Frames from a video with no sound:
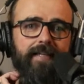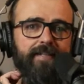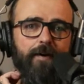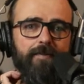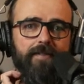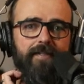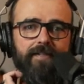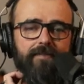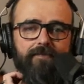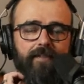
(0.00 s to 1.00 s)
Coast is
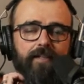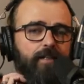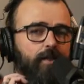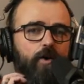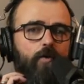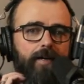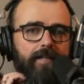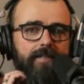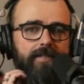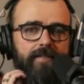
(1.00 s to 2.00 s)
just
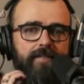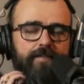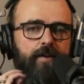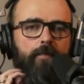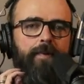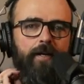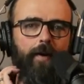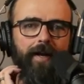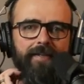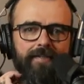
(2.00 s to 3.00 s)
glorious in so many
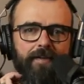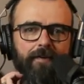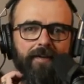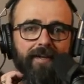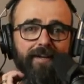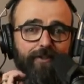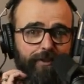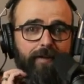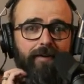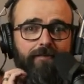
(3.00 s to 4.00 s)
ways. So
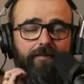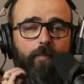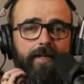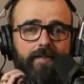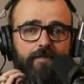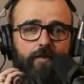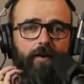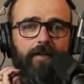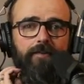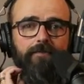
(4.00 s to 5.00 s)
shout out from west of
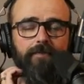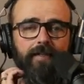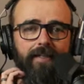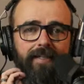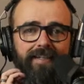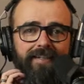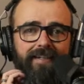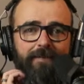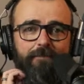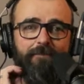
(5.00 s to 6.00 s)
Toronto
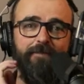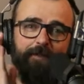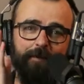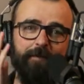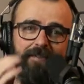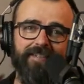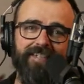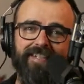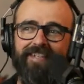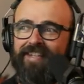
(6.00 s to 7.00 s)
to
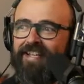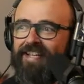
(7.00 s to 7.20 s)
the